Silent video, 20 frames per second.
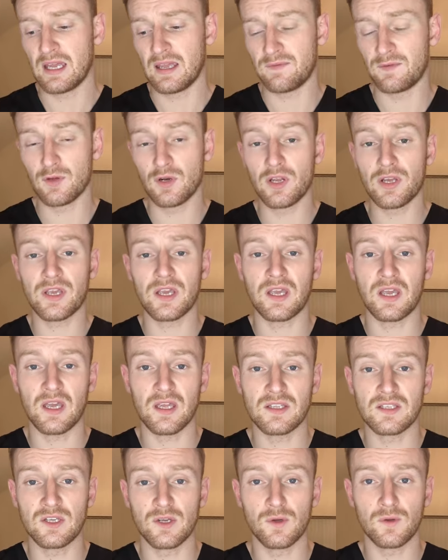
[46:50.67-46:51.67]
If you're looking
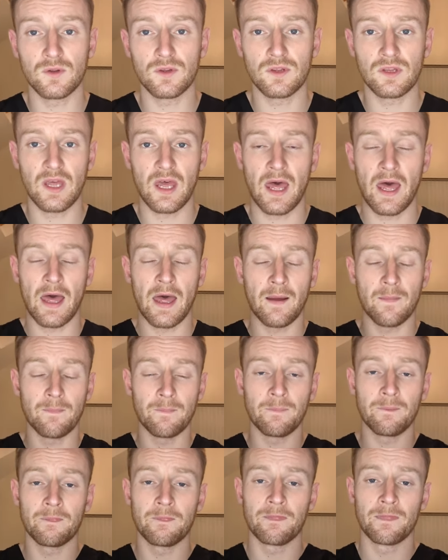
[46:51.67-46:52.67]
at a tooth
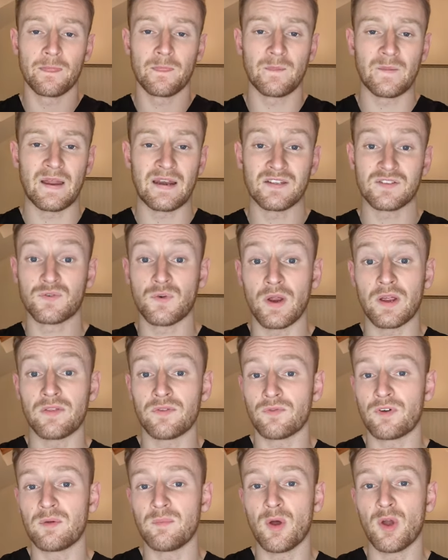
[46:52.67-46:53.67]
um, and it's
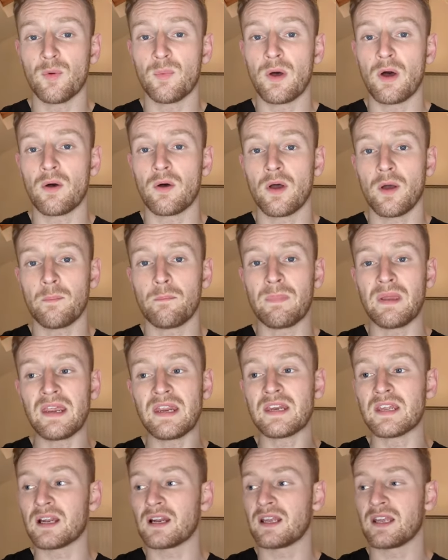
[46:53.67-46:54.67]
grade three mobile,
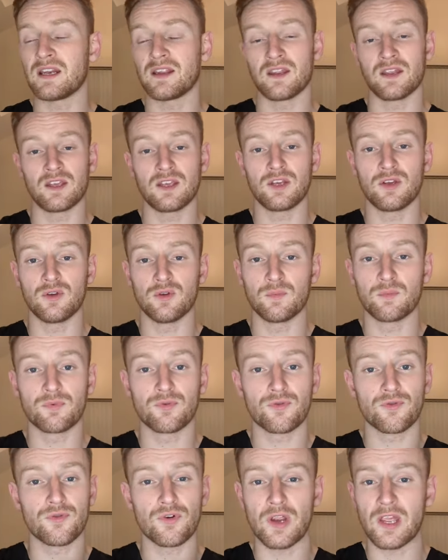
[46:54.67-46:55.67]
immediately that you
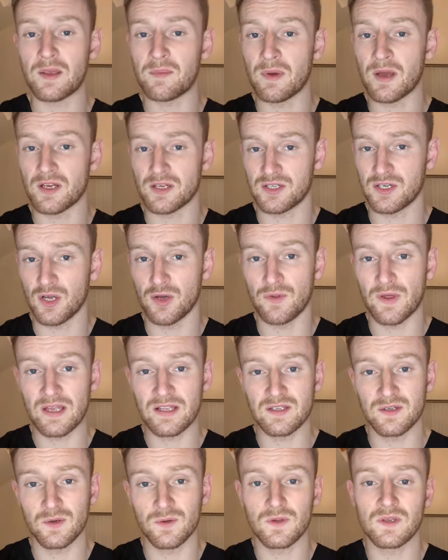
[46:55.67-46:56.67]
pretty much know
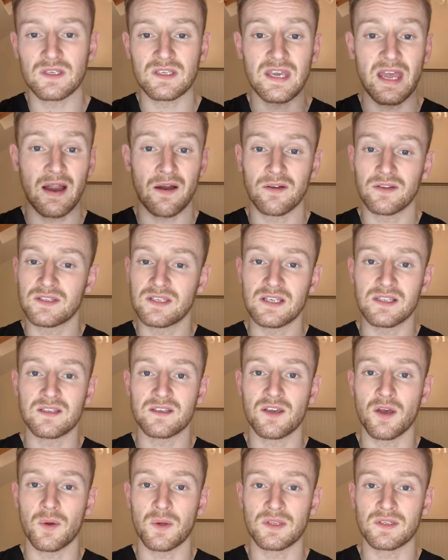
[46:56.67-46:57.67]
that tooth is guaranteed
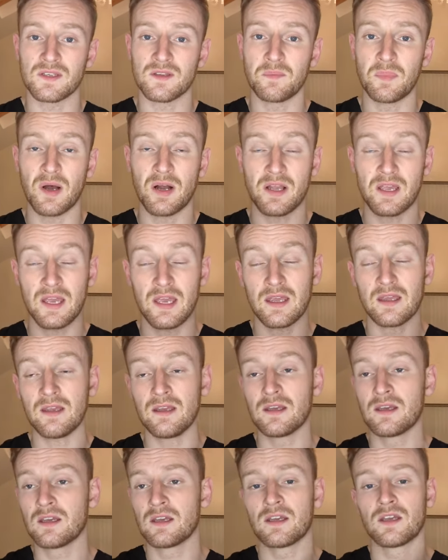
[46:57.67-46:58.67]
to go into the
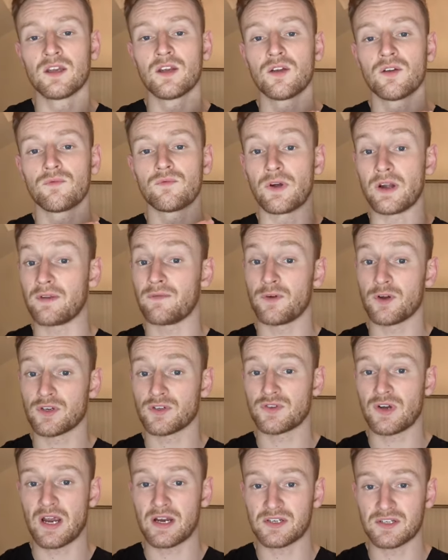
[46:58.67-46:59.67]
bucket, ready for
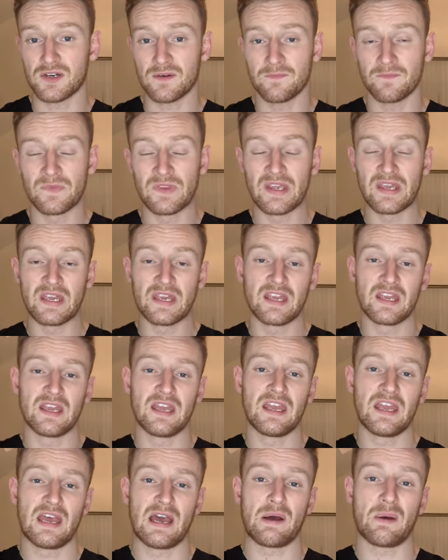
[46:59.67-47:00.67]
extraction.
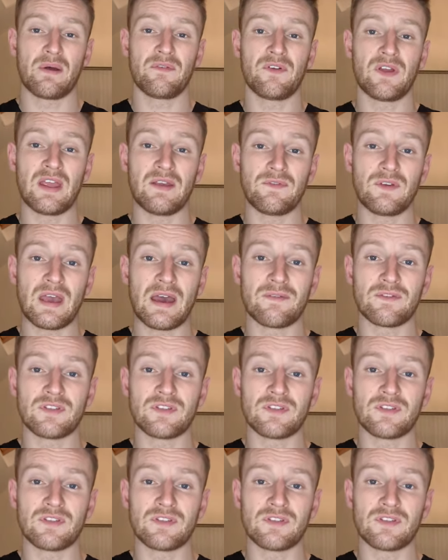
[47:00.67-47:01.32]
However, if you